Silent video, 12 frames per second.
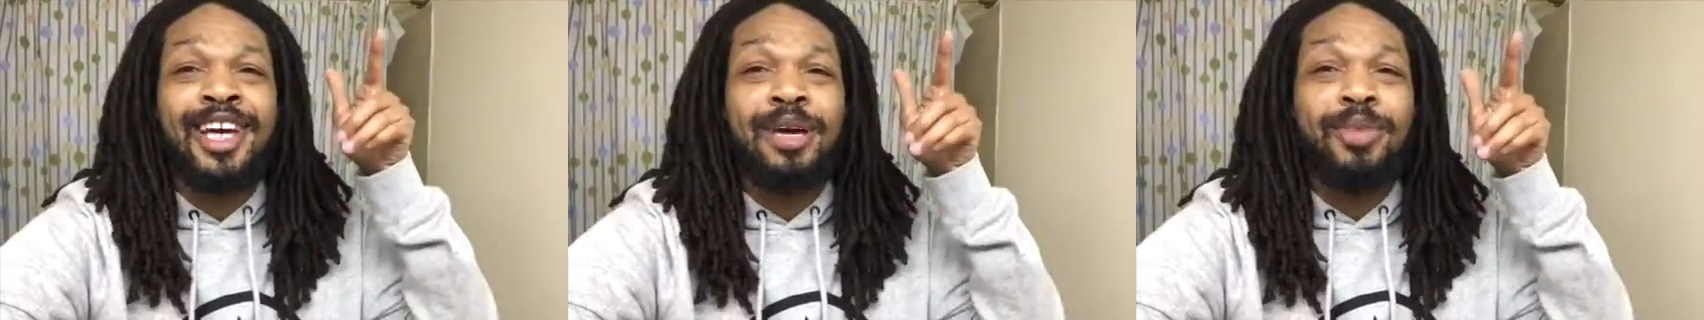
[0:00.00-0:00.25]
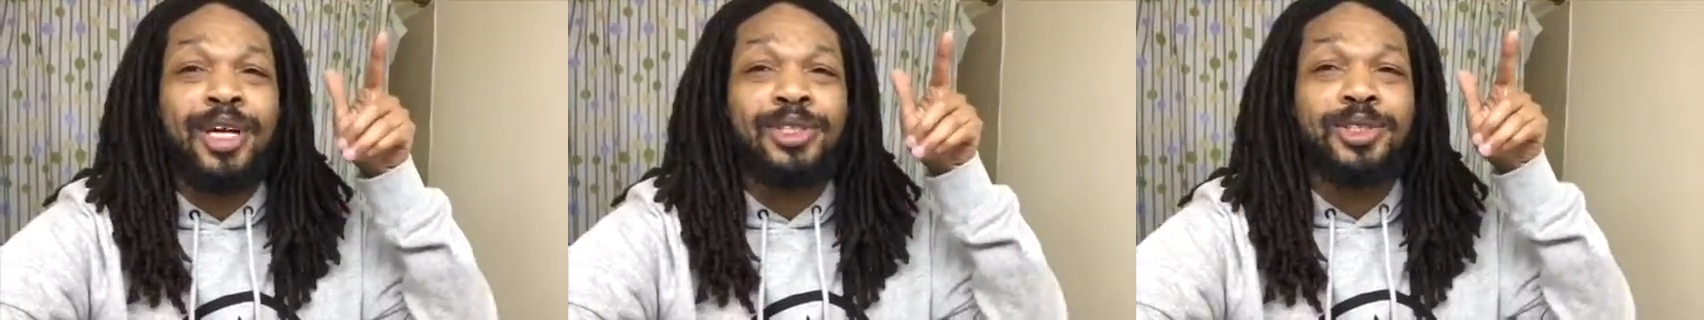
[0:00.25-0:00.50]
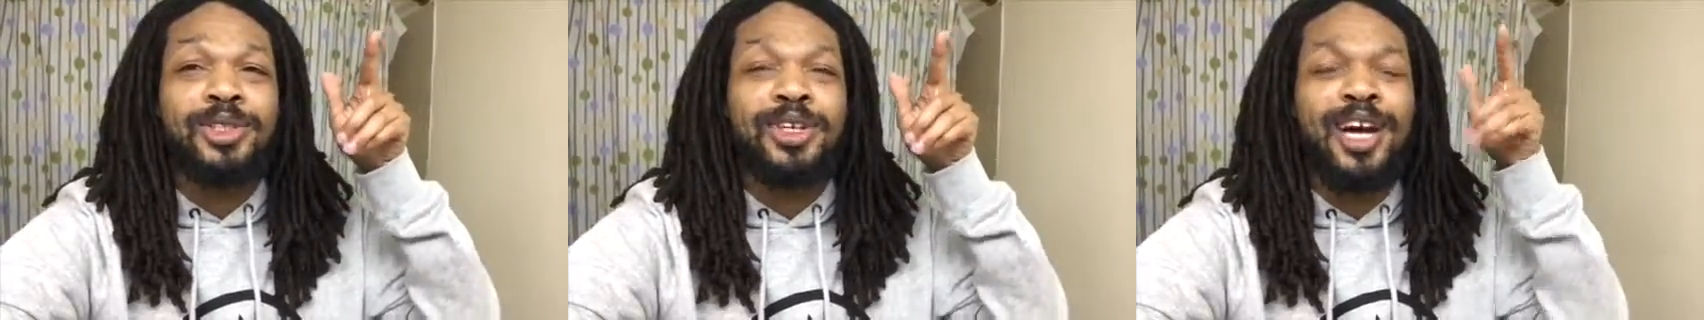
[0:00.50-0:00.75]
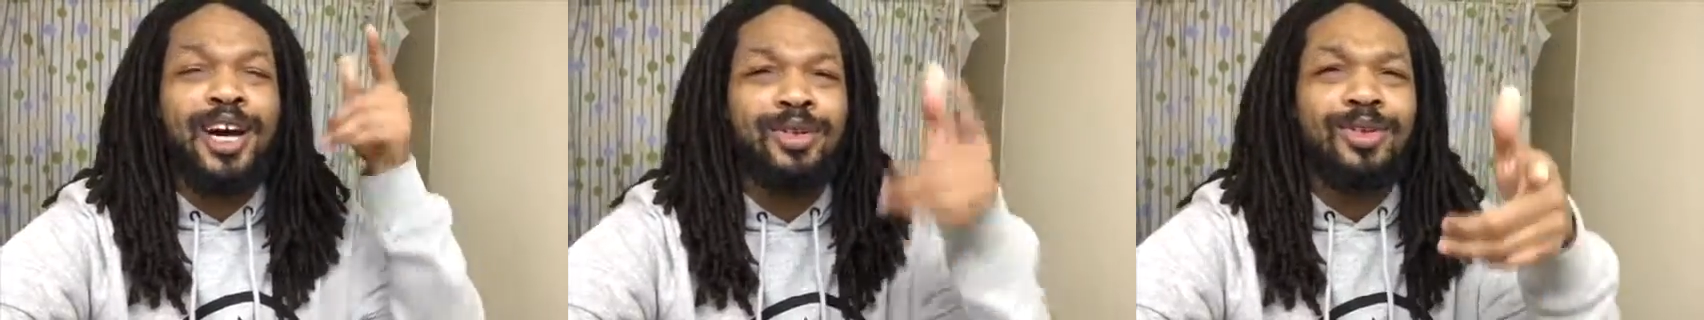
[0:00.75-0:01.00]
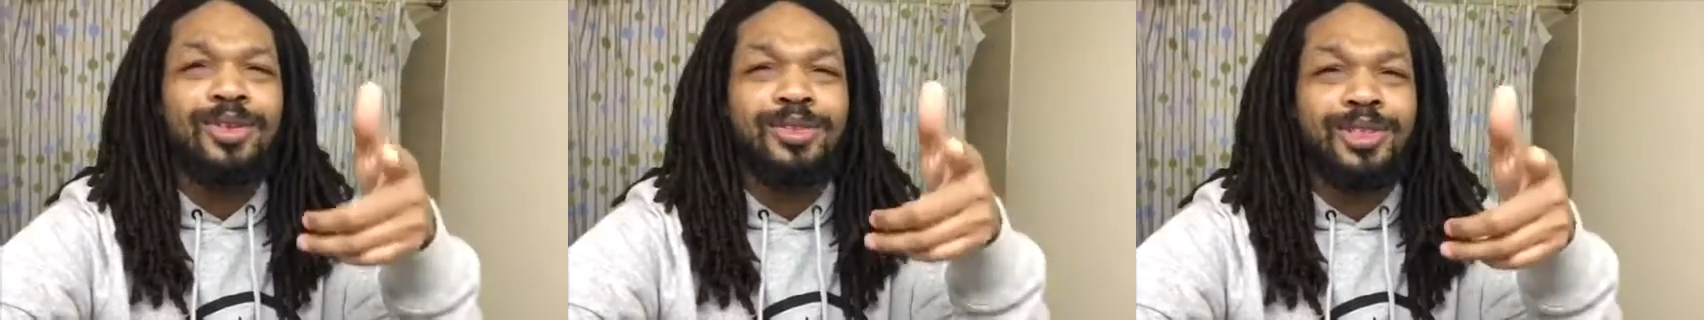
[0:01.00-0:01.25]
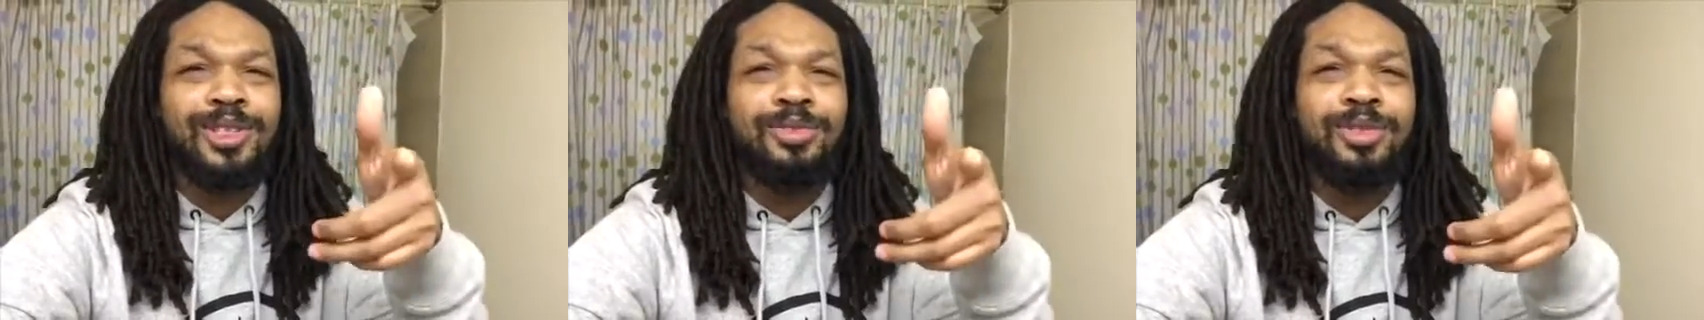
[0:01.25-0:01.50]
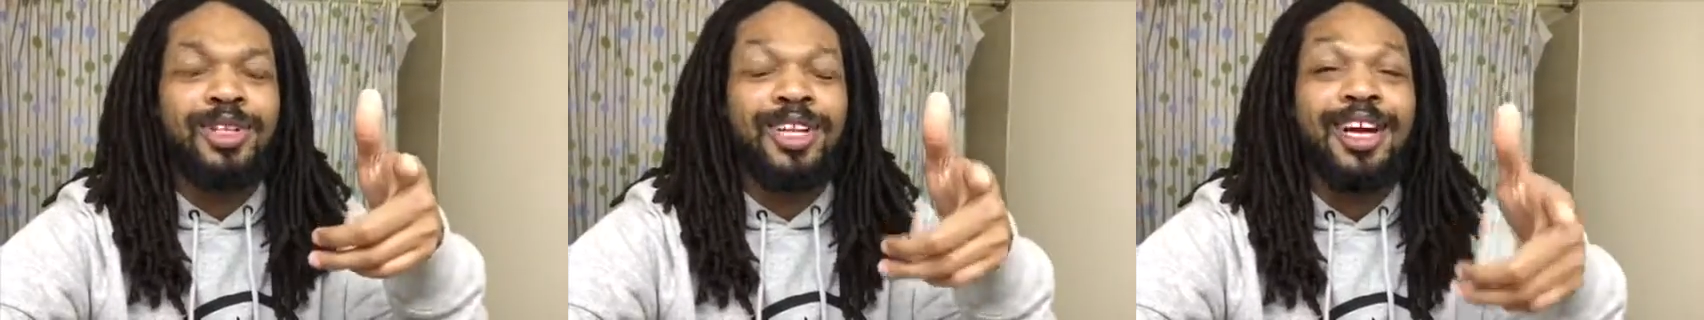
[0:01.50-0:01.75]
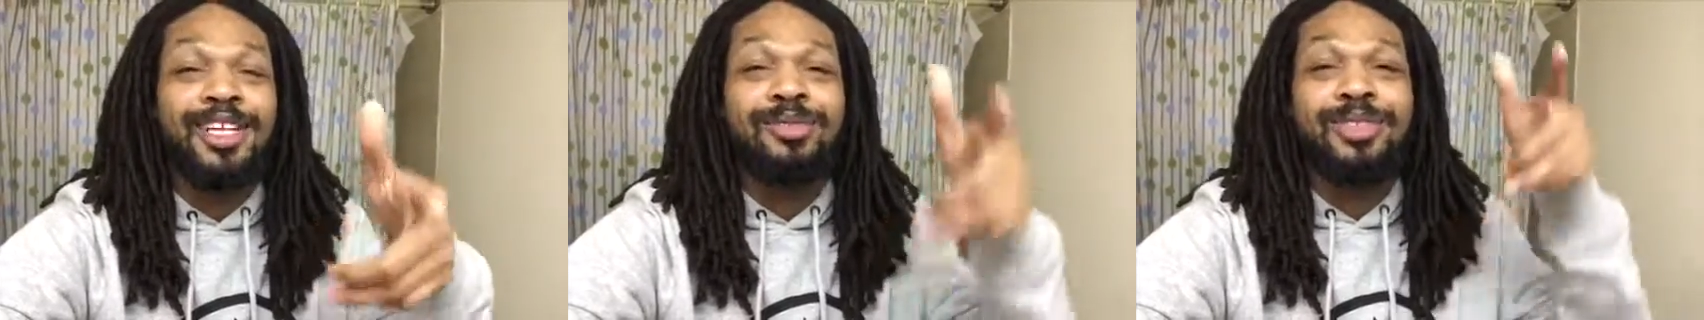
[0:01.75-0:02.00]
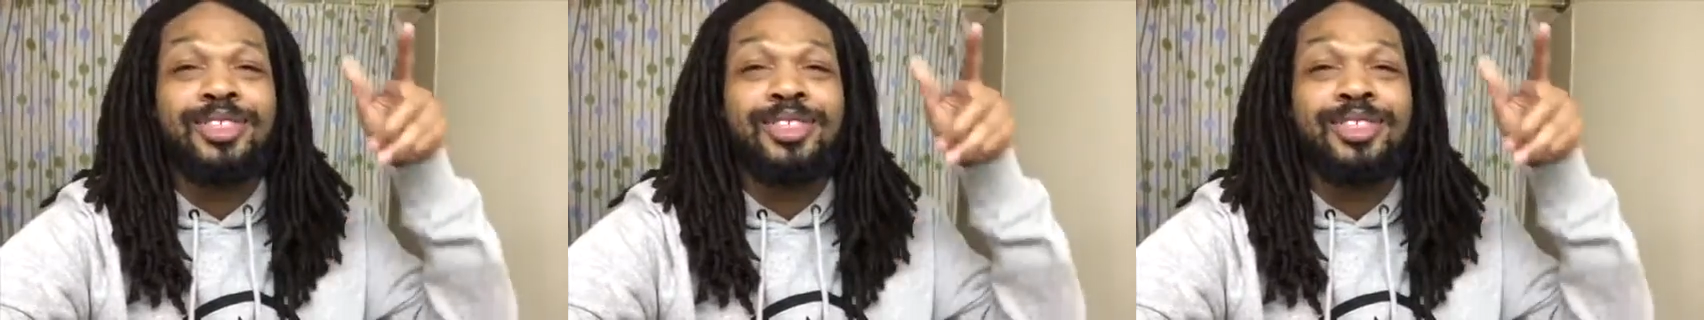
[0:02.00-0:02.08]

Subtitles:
I'm not sure how long she's been locked,